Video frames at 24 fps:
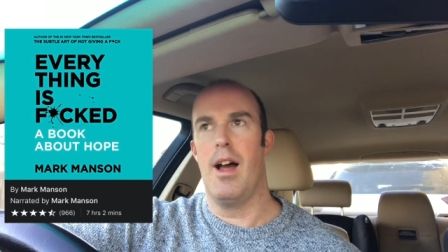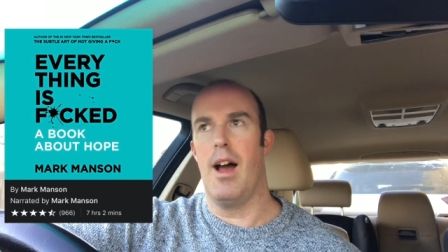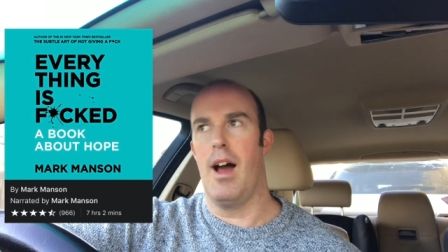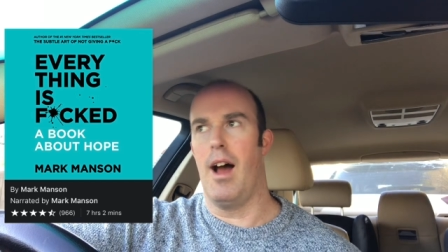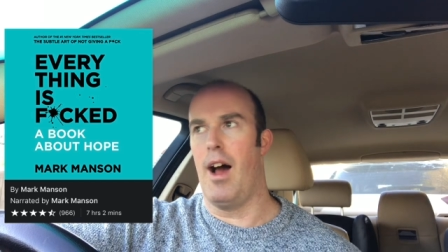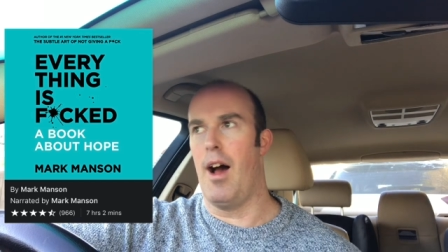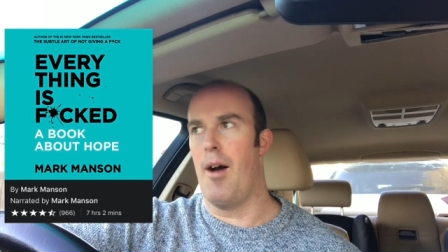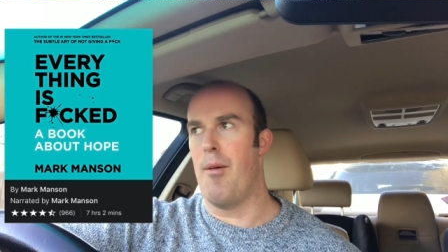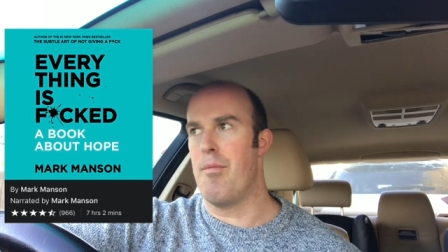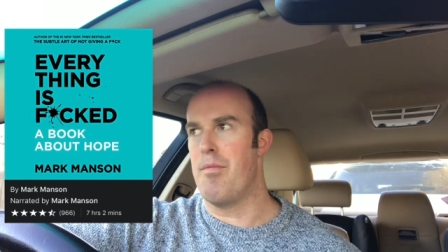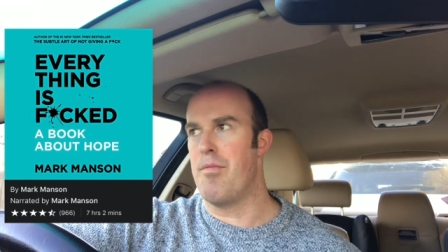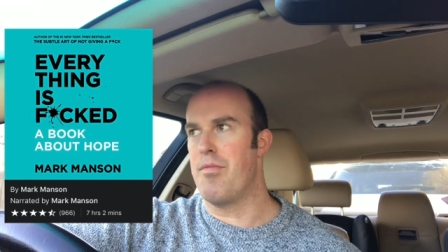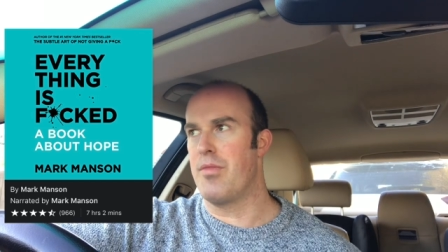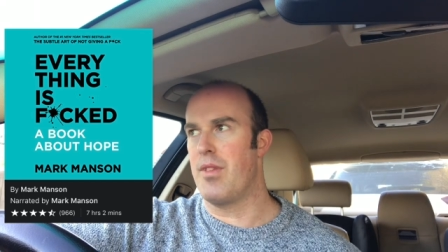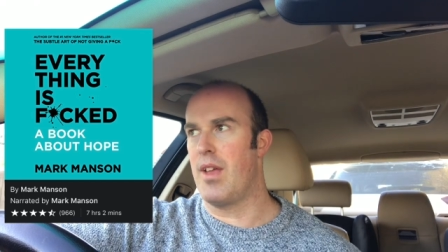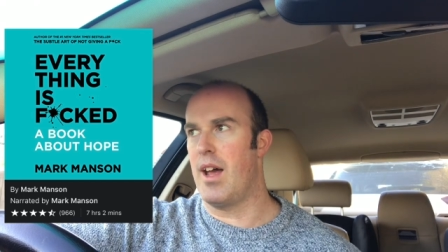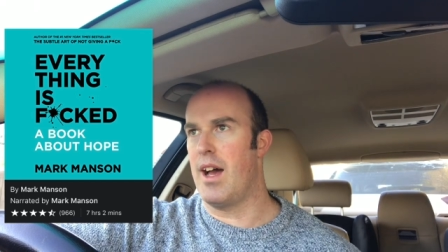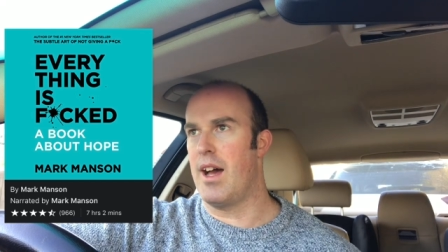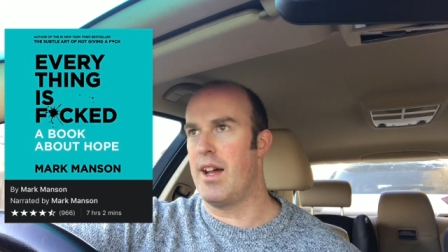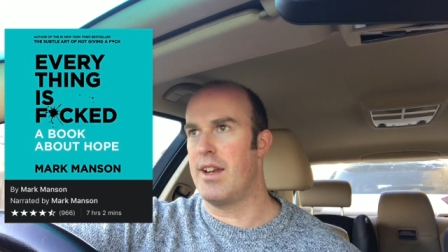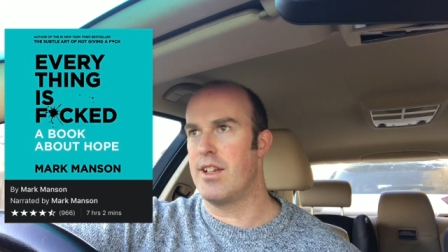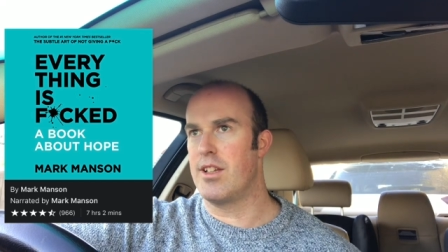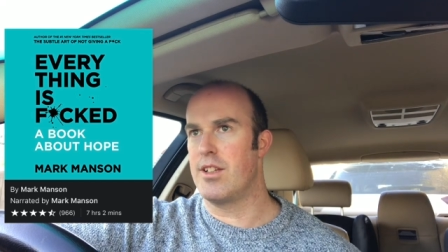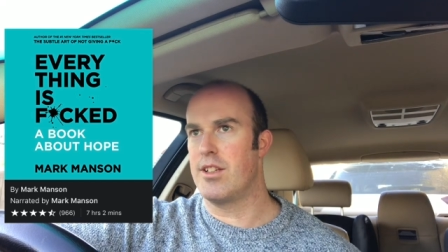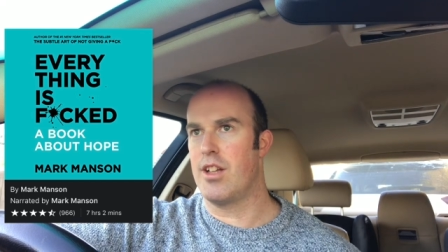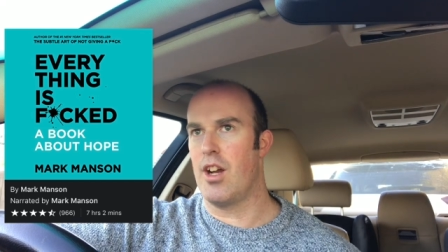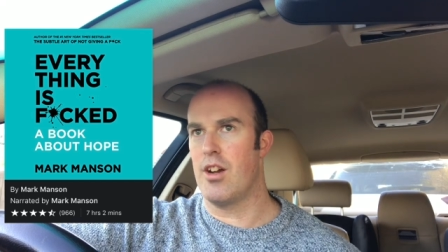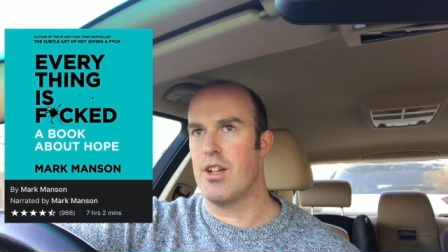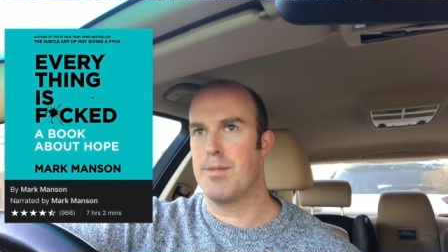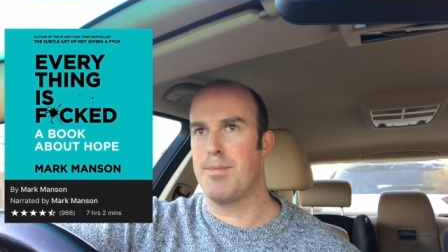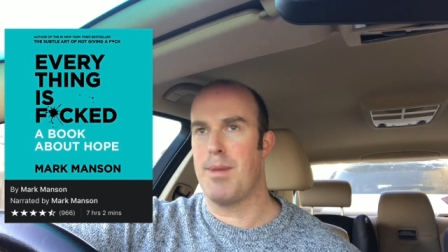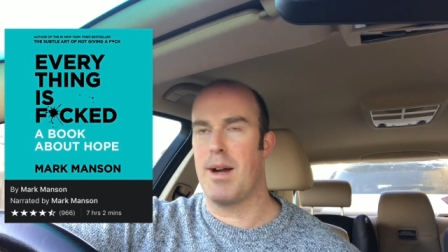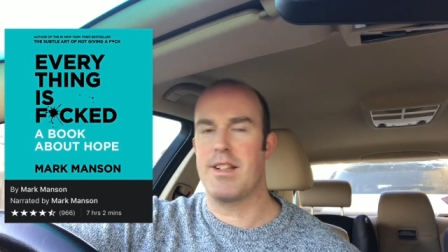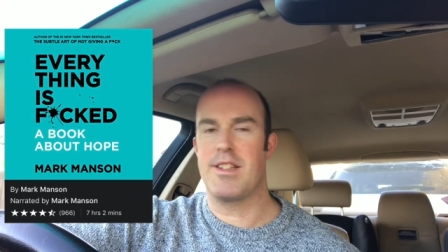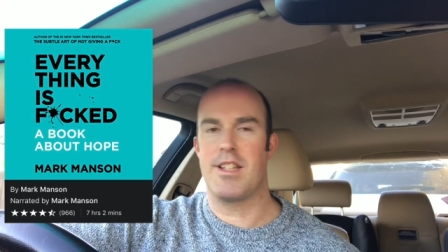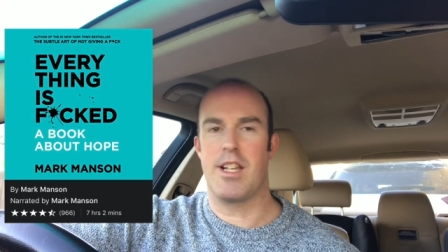and it goes
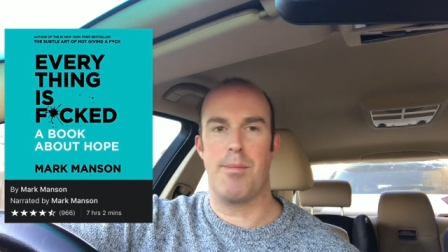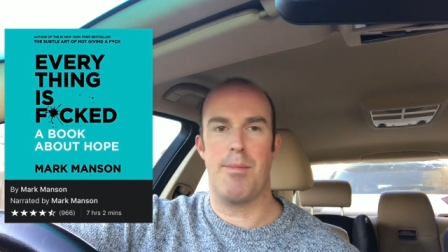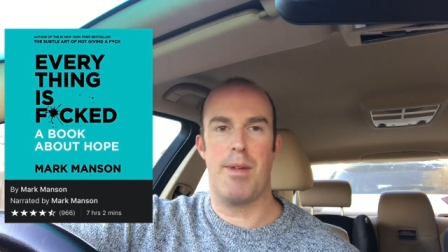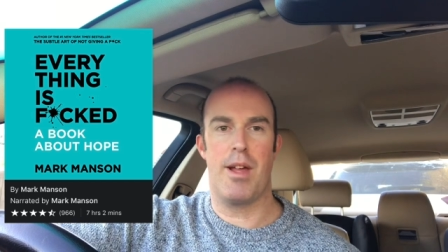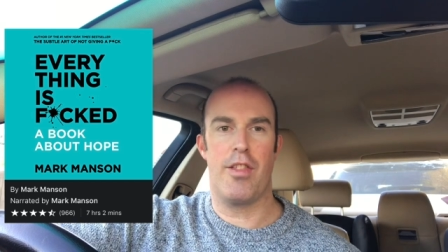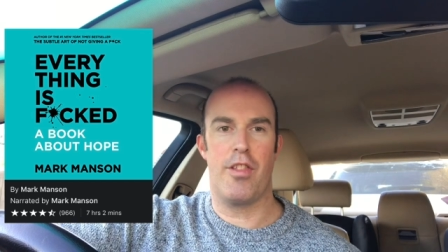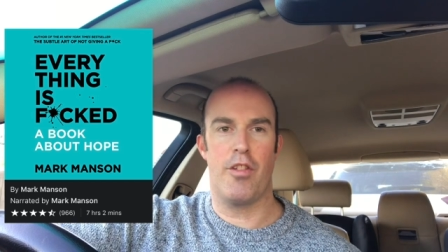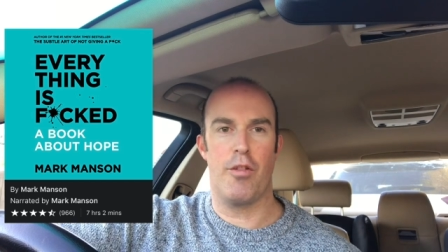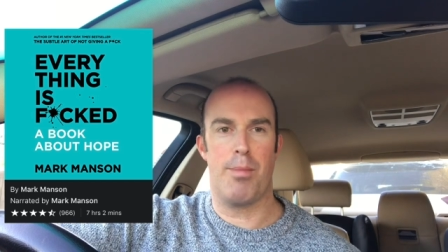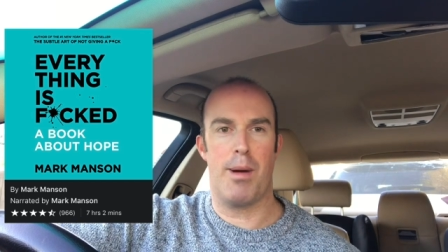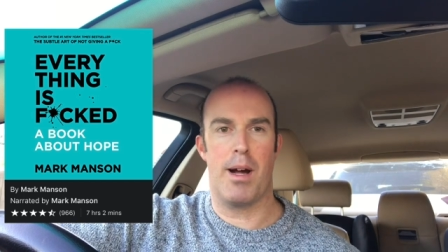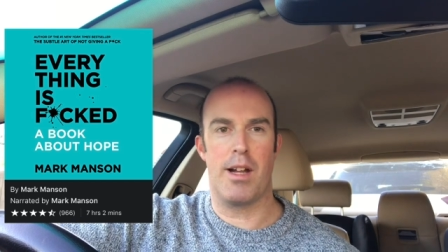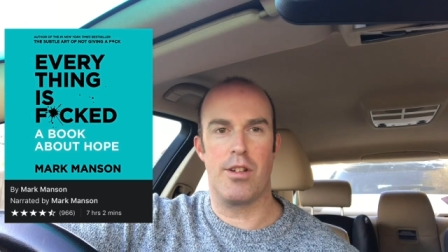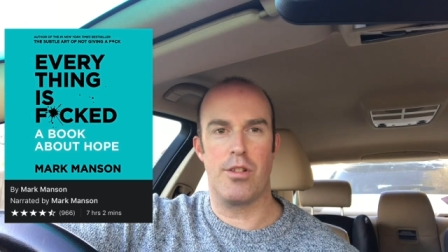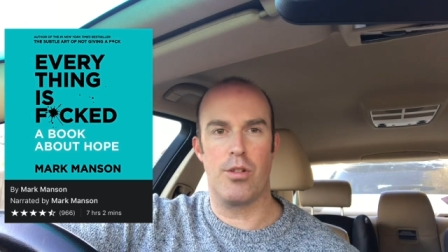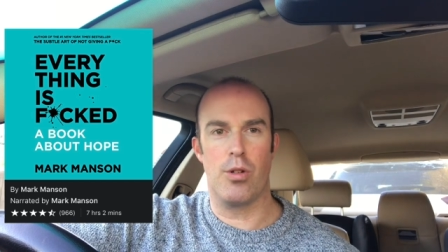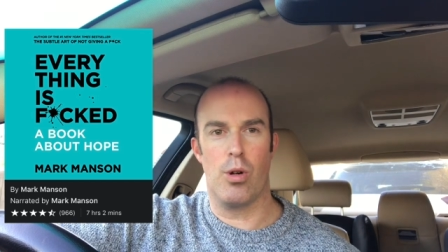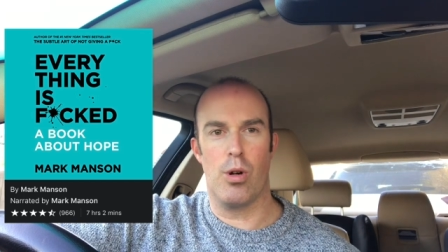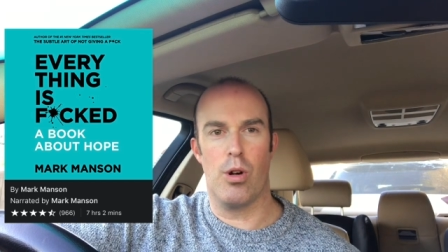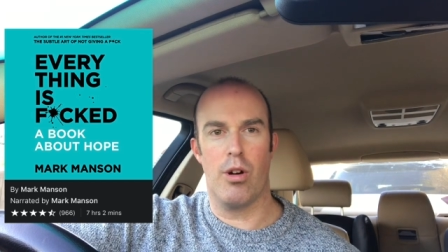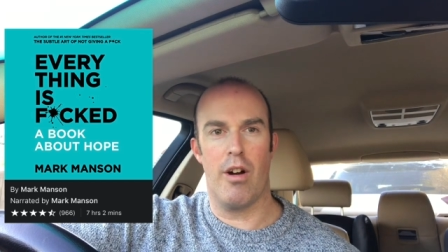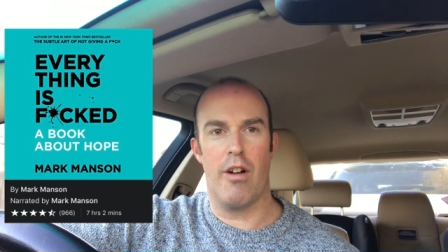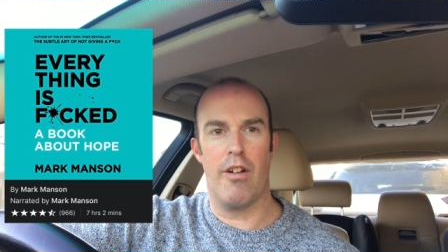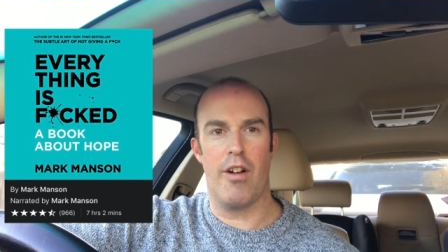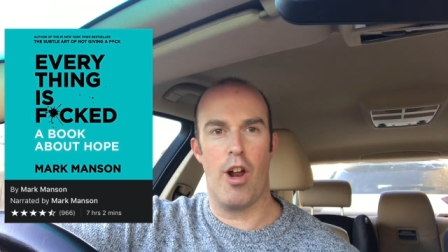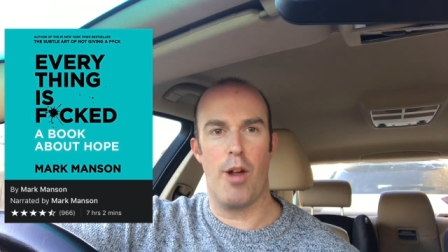back to the myth of Pandora